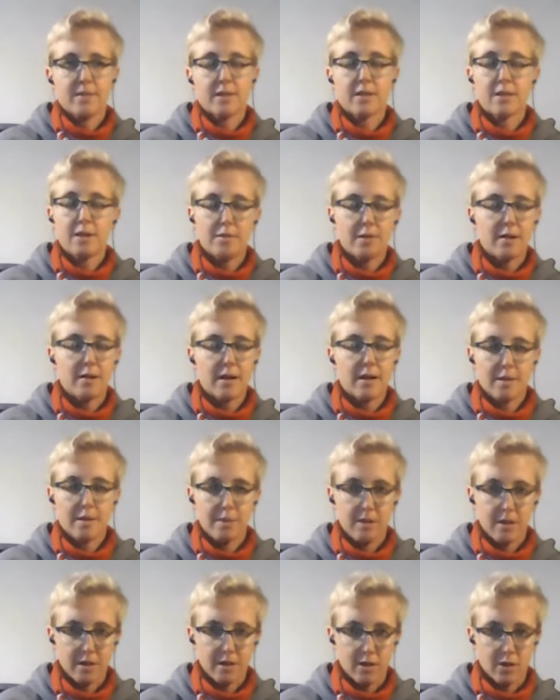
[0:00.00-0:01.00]
civil
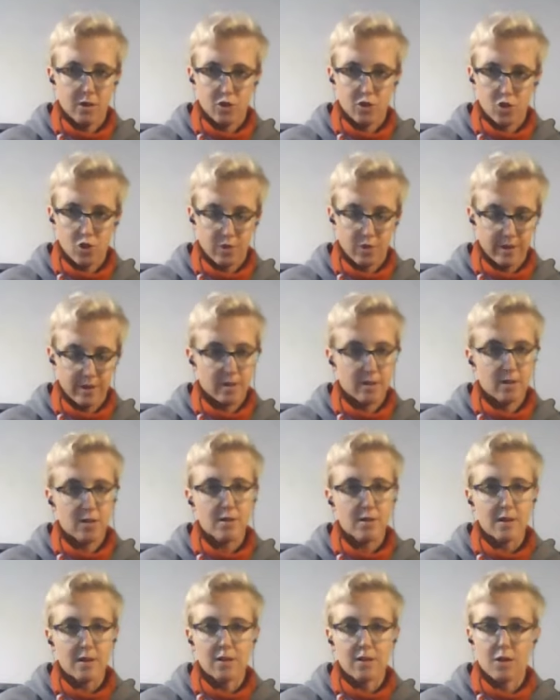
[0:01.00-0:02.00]
liability insurance,
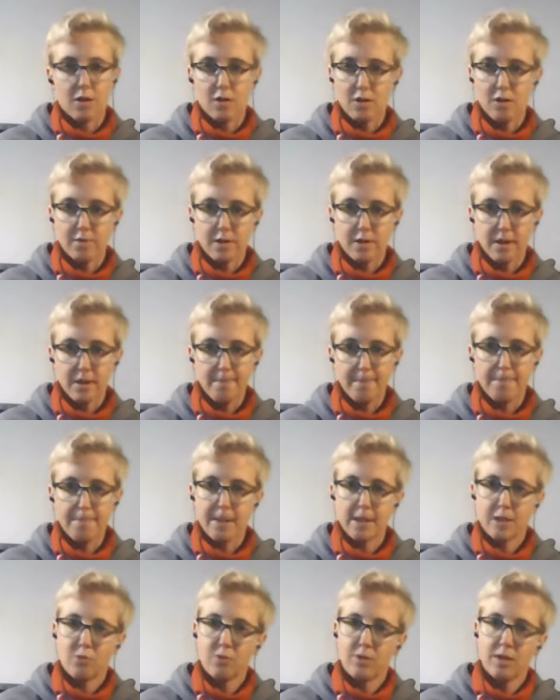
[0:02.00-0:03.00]
not in all of them,
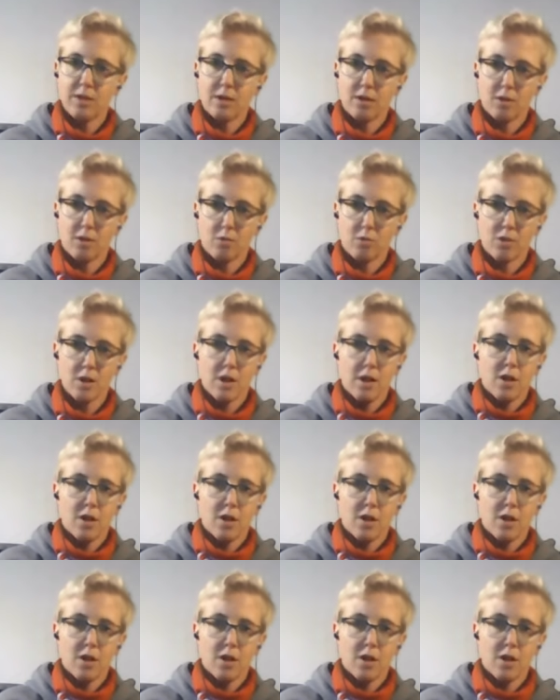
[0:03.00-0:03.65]
but we know